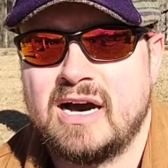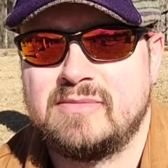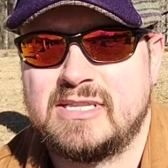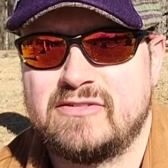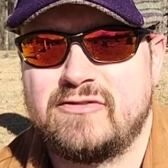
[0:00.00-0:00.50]

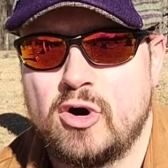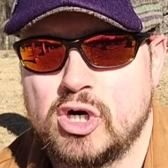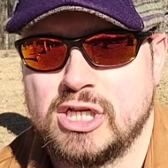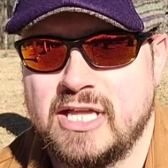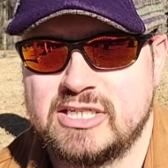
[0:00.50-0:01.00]
in the fall
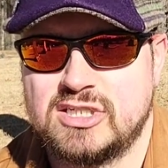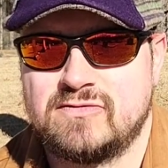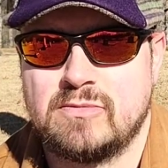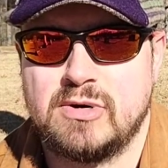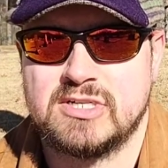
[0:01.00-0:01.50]
collection
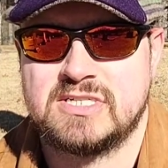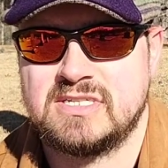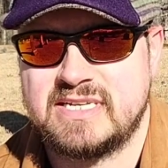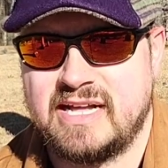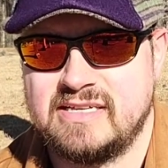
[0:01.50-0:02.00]
from Boston
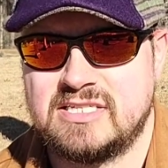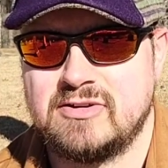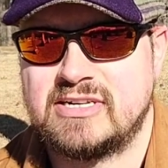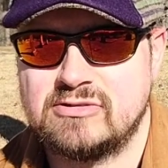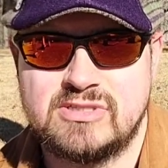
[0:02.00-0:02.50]
Scally.
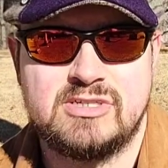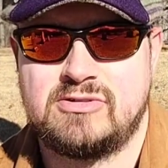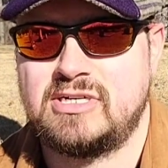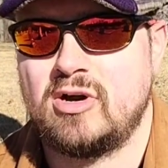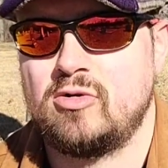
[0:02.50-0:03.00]
So I don't think you
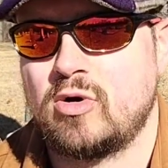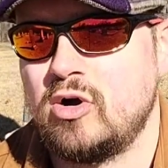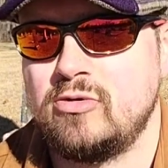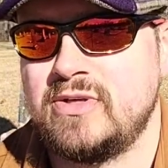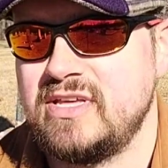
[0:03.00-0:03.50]
could go
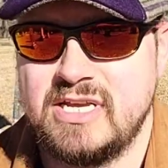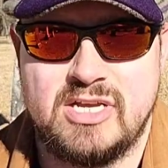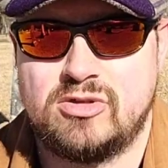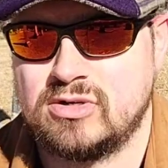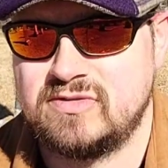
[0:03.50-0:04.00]
wrong with
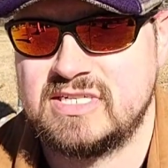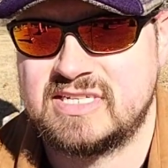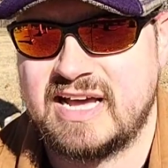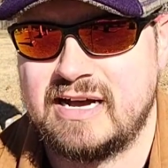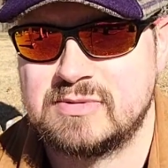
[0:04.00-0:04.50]
either of these
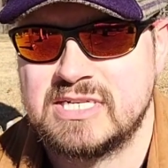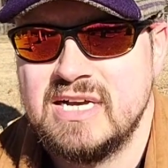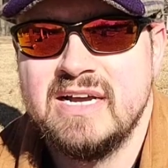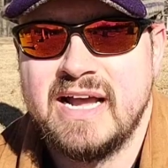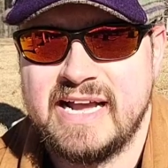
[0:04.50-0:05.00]
caps.
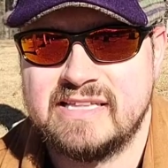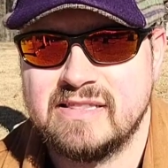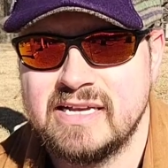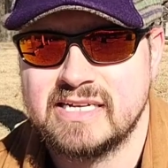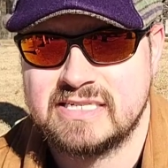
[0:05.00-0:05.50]
And
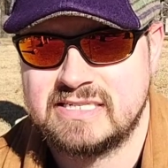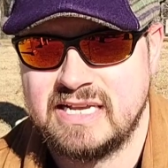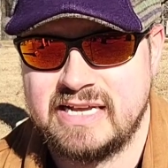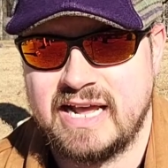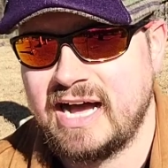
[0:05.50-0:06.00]
like I
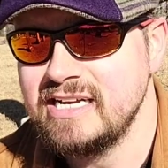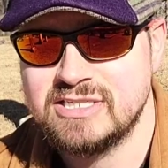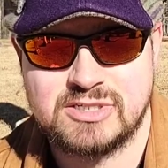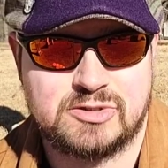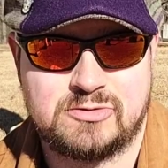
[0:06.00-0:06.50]
said, I
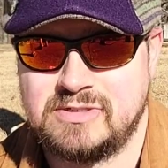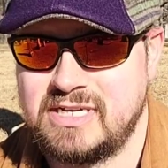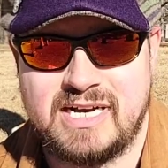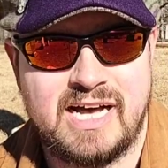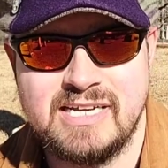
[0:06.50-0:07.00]
just
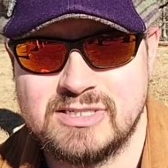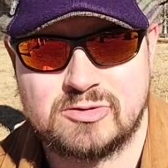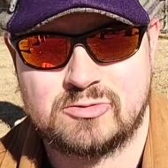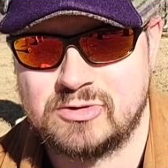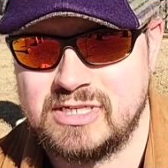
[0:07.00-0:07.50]

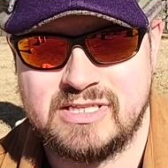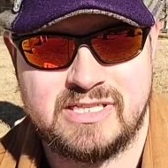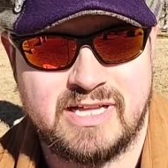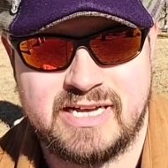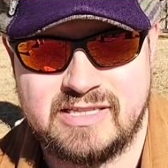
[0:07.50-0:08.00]
really
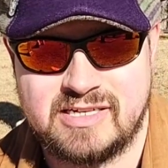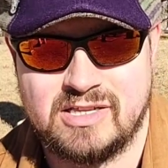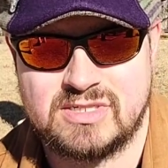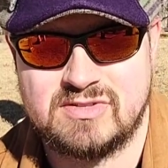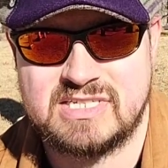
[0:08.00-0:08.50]
like the
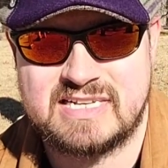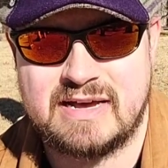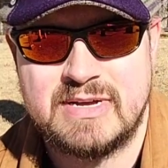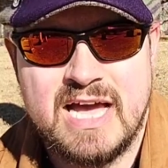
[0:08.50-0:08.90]
colors of this cap.